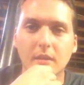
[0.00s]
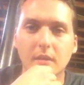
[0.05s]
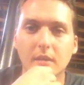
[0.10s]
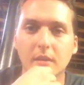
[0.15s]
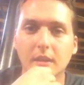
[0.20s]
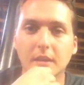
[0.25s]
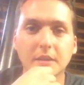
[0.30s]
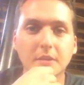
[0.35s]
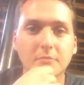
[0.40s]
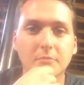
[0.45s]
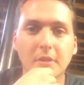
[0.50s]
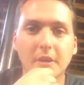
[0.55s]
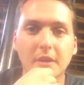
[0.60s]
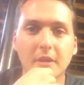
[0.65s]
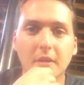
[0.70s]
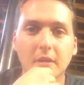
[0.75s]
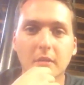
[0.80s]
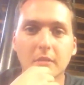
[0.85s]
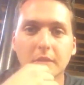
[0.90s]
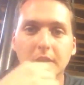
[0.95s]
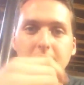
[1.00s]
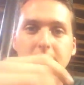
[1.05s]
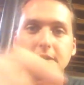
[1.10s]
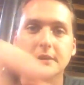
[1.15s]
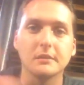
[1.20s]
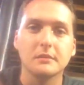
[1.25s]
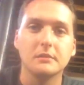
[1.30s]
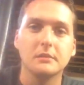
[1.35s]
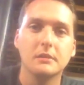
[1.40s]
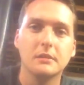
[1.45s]
It didn't rain at all
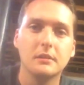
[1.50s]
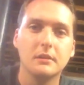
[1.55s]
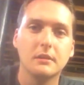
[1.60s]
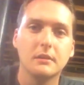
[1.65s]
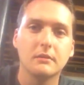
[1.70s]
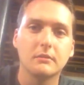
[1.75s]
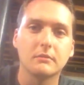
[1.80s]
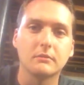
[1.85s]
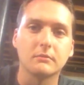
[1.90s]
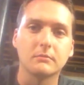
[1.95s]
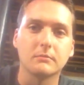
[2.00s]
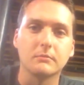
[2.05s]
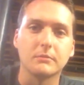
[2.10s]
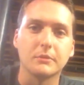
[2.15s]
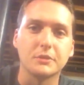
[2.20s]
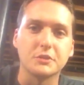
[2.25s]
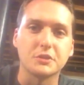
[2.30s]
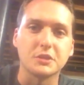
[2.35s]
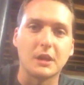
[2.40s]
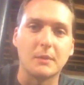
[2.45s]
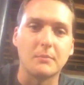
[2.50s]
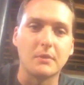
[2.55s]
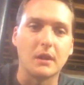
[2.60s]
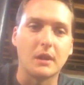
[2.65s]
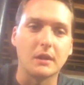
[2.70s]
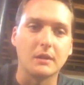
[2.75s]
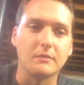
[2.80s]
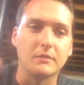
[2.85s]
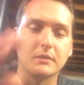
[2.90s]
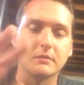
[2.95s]
here, which I'm not
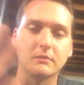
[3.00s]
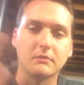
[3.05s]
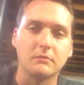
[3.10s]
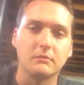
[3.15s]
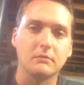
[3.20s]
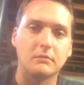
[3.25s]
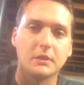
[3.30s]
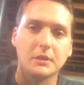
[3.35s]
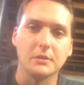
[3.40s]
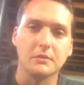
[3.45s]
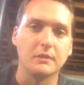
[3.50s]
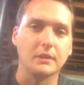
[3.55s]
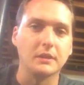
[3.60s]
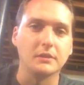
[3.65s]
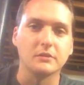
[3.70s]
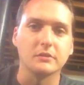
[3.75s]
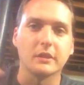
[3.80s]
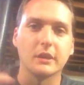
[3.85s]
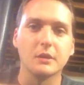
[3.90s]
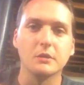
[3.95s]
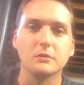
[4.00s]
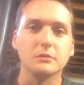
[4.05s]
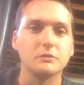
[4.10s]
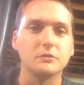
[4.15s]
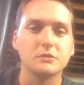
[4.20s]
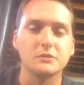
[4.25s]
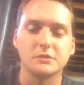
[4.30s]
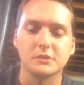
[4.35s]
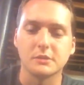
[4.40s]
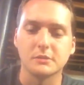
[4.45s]
even near the East
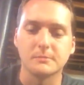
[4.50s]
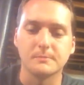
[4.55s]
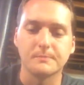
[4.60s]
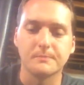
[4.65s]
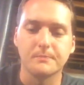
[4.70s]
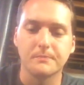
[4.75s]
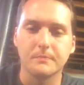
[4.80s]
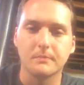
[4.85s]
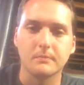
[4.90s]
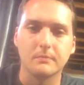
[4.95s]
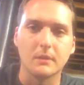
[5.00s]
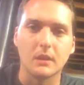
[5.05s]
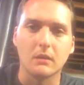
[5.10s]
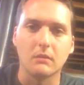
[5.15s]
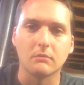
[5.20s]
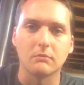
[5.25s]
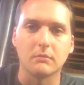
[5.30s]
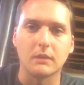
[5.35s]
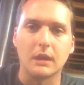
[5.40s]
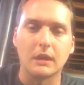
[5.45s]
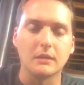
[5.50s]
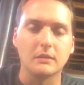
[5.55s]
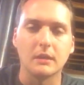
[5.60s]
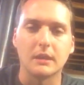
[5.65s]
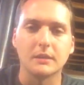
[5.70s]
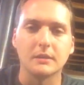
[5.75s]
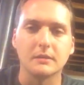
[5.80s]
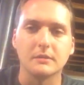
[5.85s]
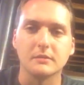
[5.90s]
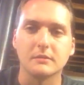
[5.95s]
Coast, so no, I
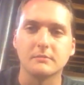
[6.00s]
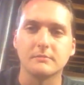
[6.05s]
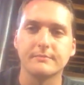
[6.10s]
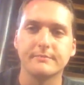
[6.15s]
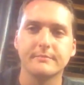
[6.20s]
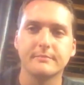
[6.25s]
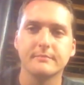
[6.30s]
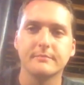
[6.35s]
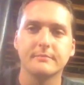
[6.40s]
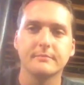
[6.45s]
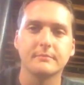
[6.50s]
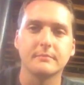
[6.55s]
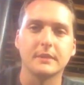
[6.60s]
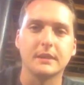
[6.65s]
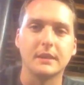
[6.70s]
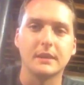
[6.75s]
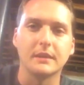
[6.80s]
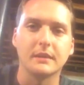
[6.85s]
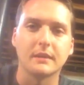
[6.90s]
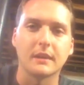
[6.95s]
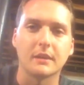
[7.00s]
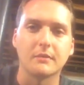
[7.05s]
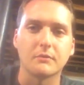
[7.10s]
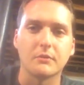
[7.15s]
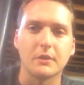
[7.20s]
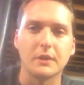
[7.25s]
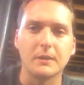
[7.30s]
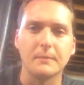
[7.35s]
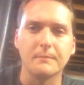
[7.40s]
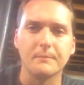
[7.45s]
didn't get any kind of
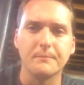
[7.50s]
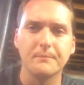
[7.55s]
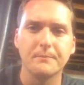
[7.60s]
rain.